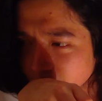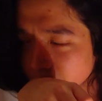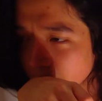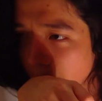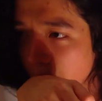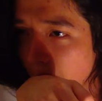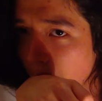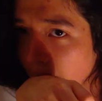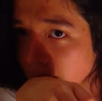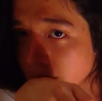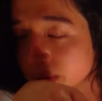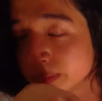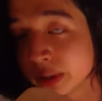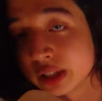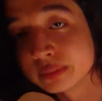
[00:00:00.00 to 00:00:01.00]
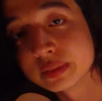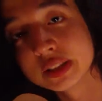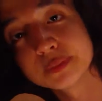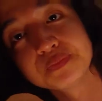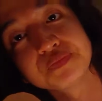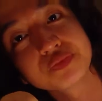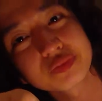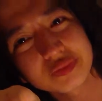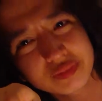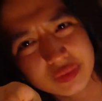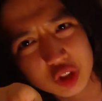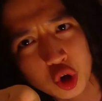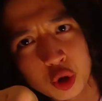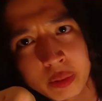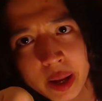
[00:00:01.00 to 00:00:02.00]
Pardon me.
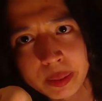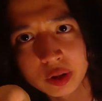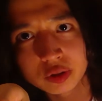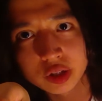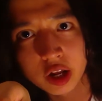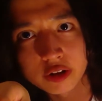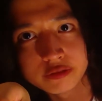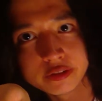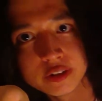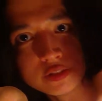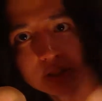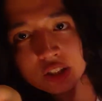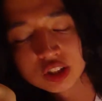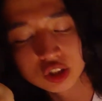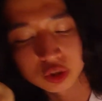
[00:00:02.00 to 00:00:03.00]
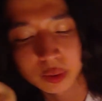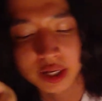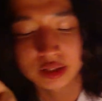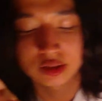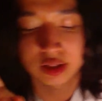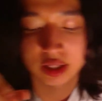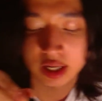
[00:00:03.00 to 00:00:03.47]
Or maybe it was 15 to 20.